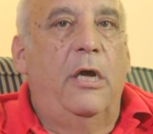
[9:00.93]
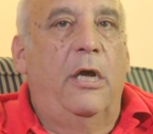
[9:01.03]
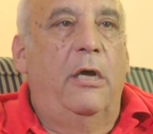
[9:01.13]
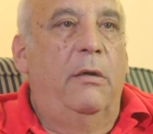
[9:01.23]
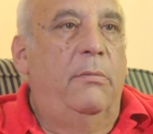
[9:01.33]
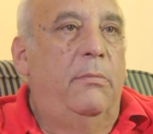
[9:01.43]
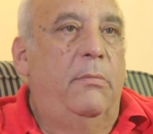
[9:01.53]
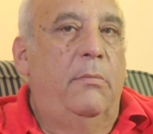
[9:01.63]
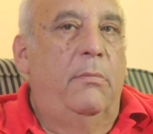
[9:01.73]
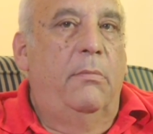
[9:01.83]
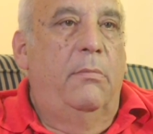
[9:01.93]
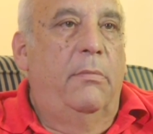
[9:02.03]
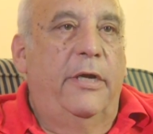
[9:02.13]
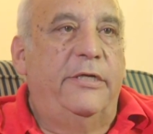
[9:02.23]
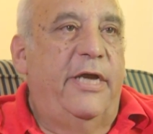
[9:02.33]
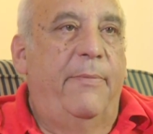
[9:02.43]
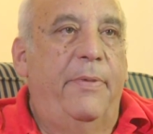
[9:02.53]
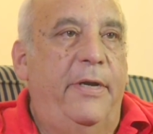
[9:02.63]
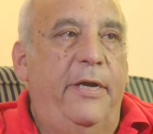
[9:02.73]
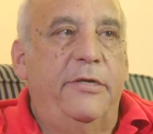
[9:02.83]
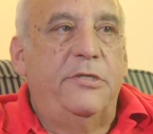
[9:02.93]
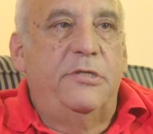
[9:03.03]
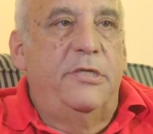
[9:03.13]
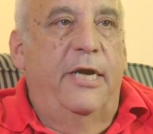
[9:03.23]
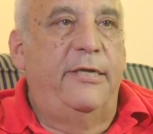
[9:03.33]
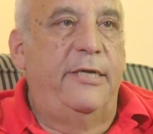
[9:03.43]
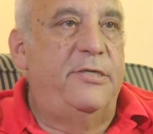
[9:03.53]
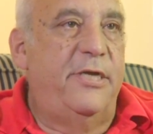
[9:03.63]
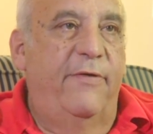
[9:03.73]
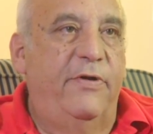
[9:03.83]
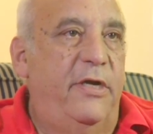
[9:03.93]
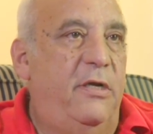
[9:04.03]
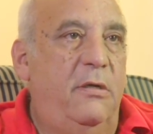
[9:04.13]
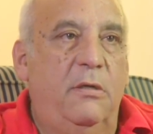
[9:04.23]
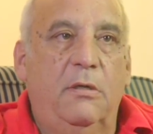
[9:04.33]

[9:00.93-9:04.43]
Like I said, I've been in it since 1970.